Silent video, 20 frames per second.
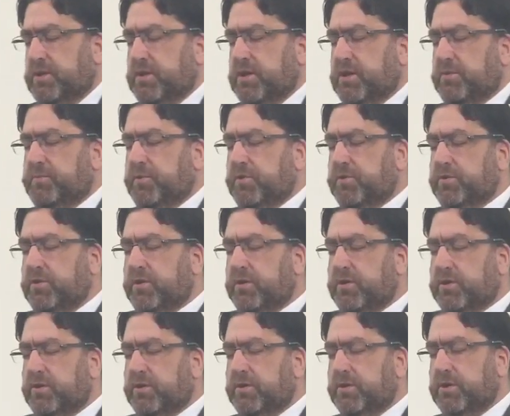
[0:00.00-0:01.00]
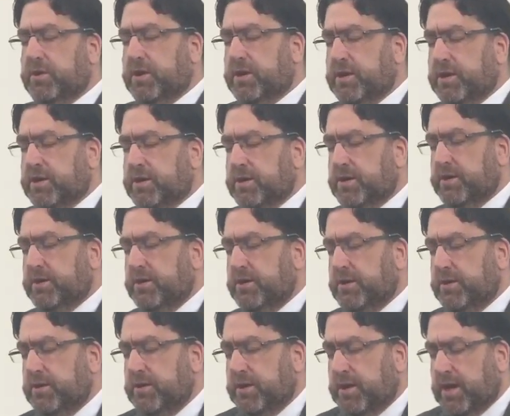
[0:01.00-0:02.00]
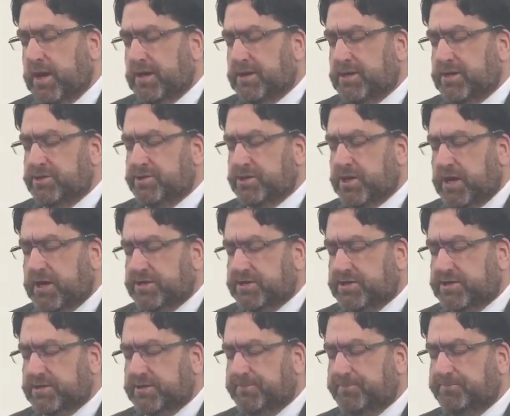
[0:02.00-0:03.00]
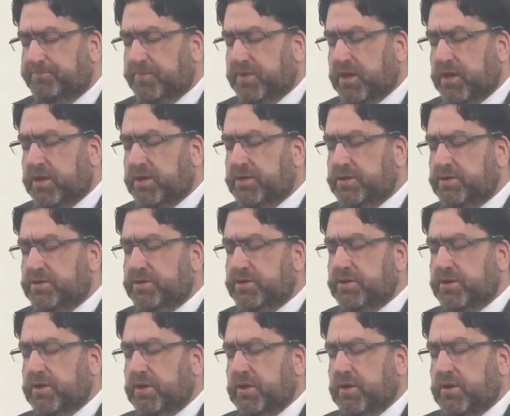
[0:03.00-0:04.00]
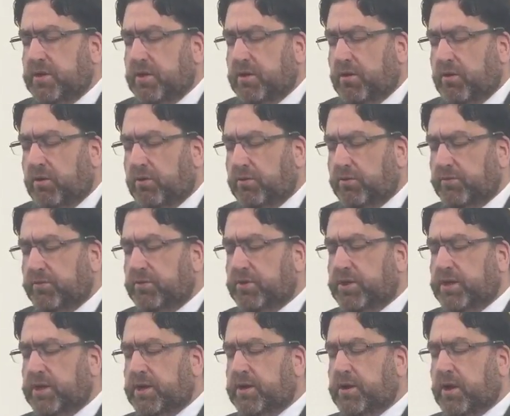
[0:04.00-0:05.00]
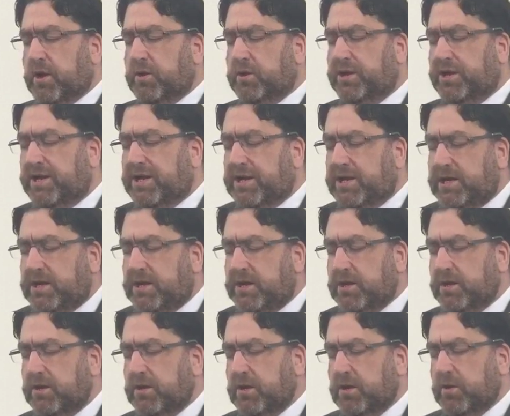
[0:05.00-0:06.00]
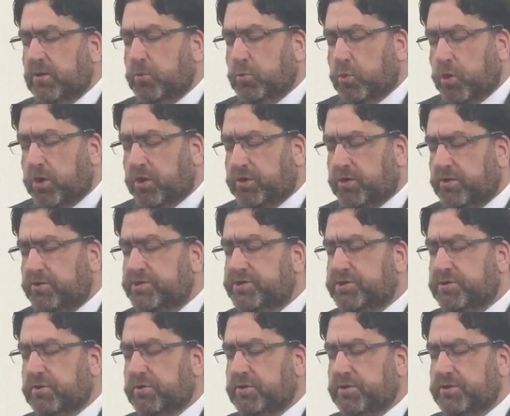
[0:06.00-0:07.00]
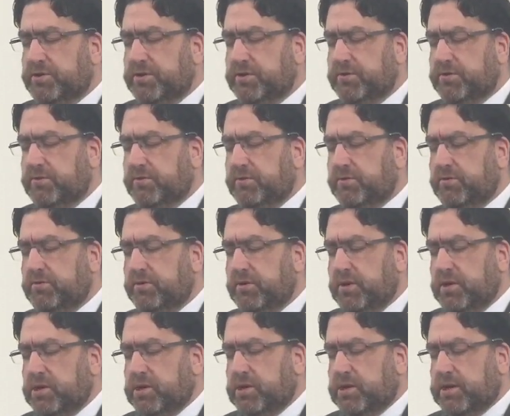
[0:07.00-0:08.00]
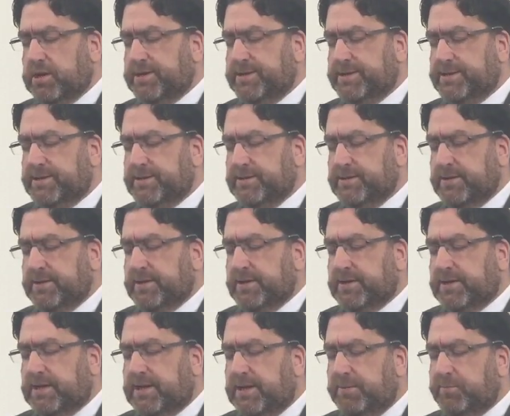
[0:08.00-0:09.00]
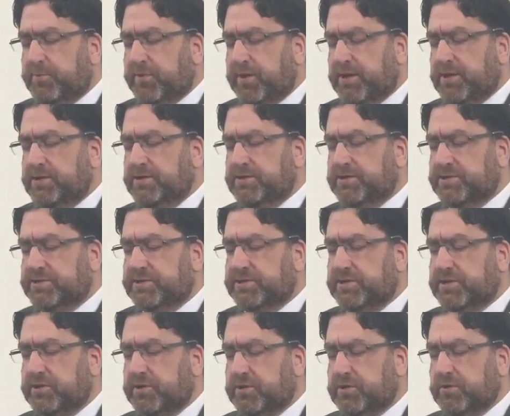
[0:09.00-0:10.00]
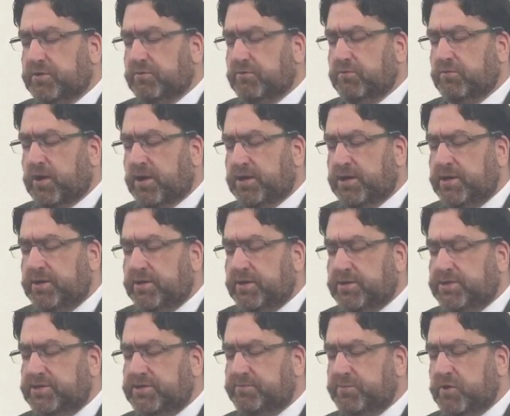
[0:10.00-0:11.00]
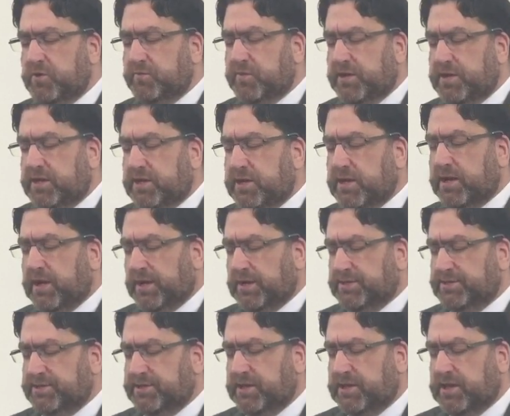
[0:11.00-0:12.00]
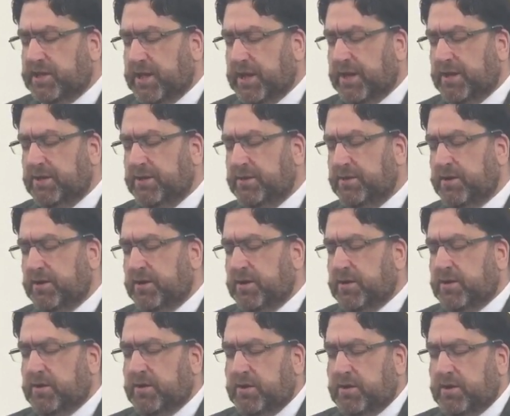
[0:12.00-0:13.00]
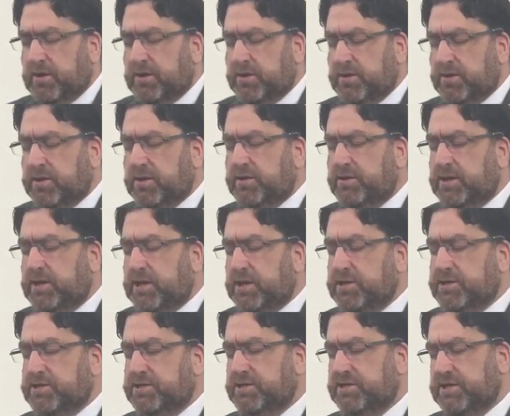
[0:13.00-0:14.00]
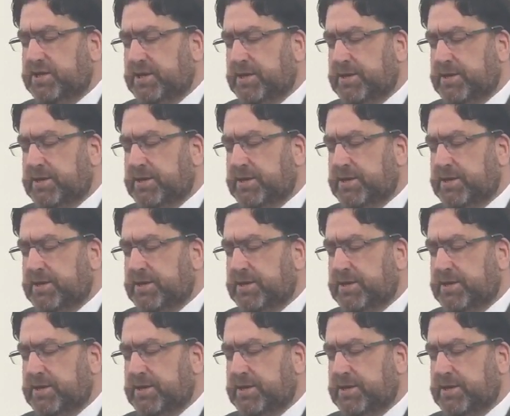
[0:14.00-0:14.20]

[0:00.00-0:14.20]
upon our NHS, and all our key workers, God, who keep things running as smoothly as they can in these